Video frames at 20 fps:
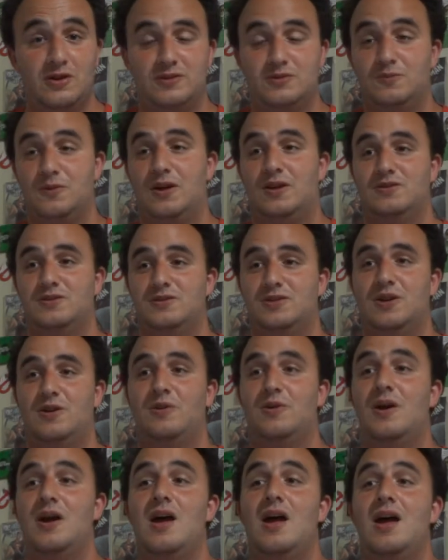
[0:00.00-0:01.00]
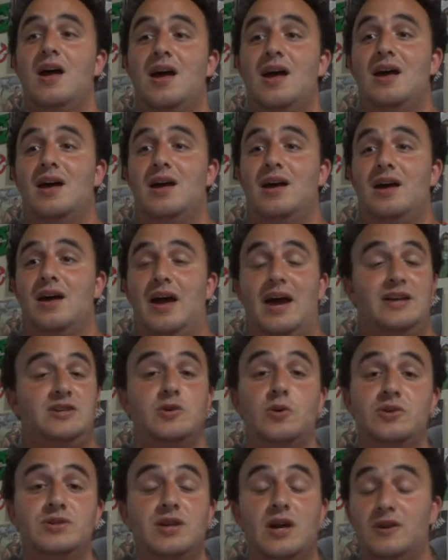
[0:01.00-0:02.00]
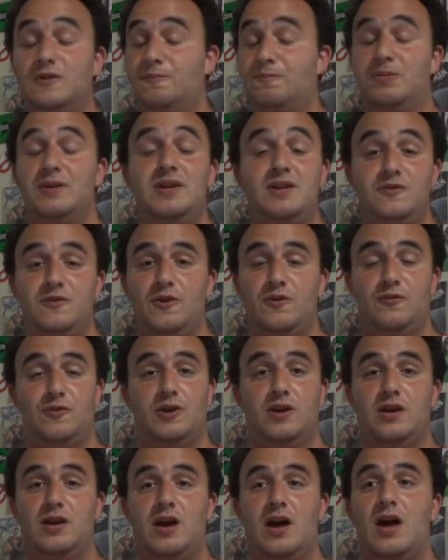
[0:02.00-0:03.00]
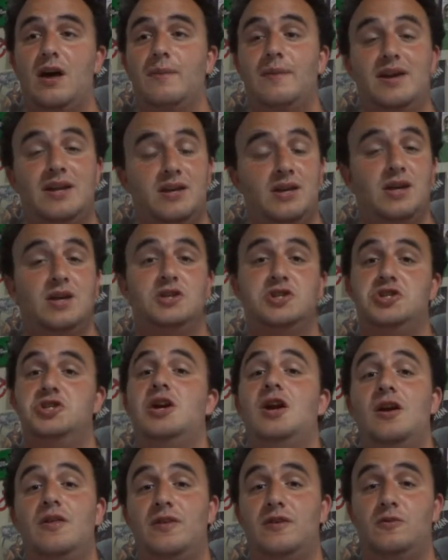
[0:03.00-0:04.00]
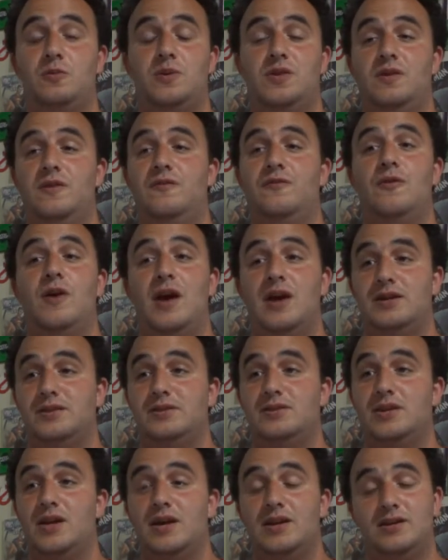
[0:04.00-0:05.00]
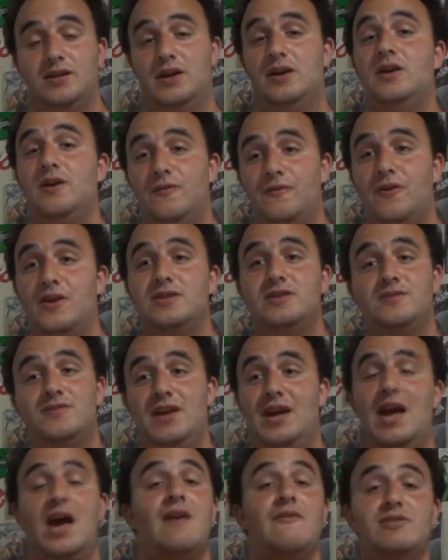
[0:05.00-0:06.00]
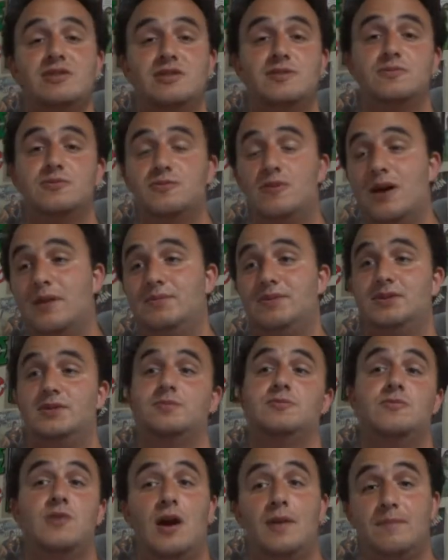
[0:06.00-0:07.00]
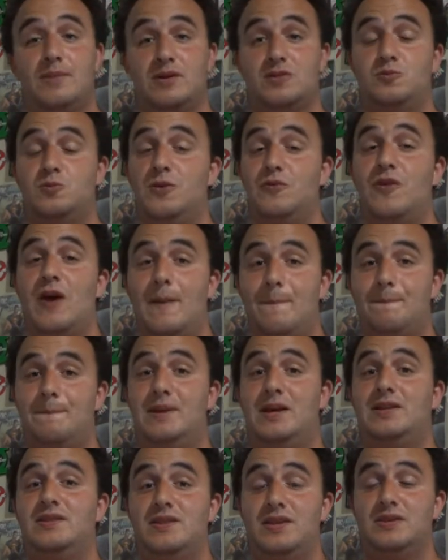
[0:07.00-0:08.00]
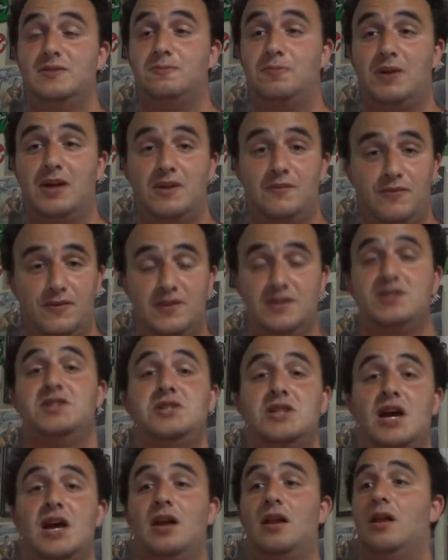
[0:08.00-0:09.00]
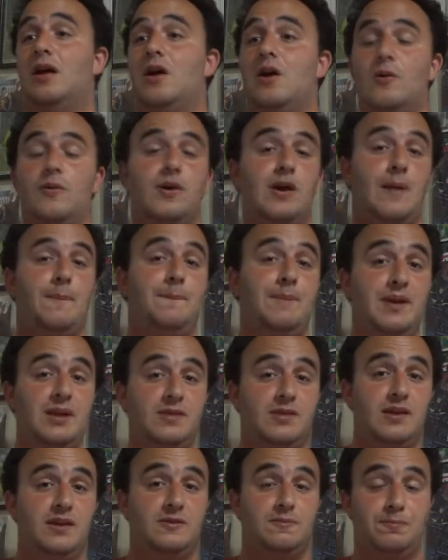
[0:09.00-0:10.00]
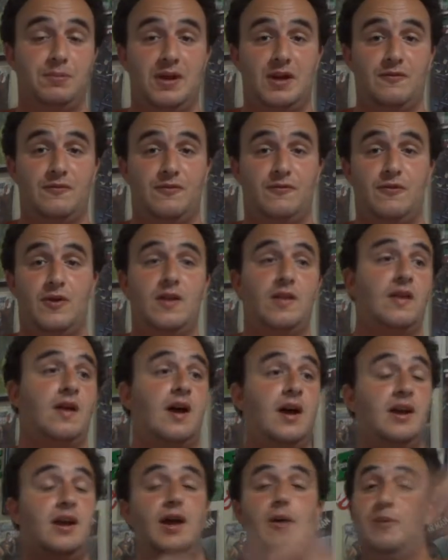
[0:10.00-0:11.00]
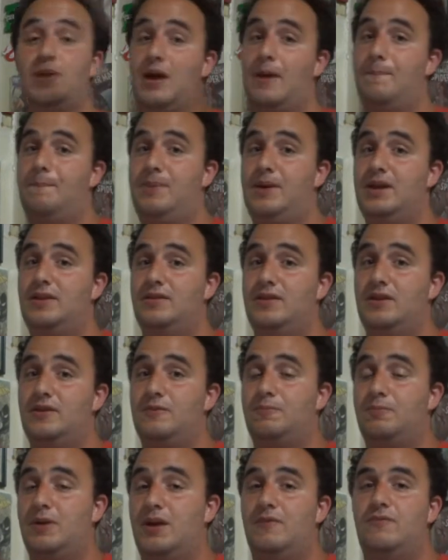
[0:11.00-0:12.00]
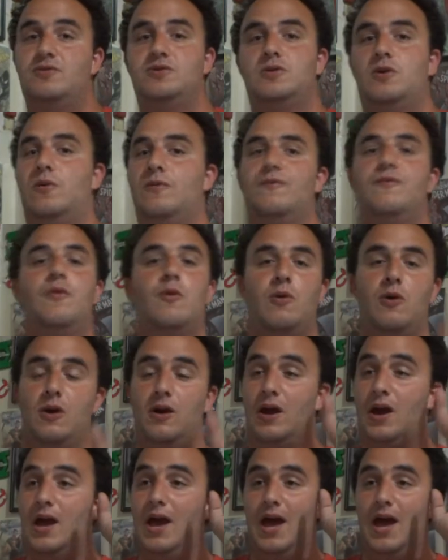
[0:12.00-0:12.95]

as well. So as always, guys, please feel free to comment, share this with your friends, tell your friends if they haven't subscribed to subscribe, because we've got big things planned for this channel, we got big things planned for Frontline, and we got big things planned for Zone 4,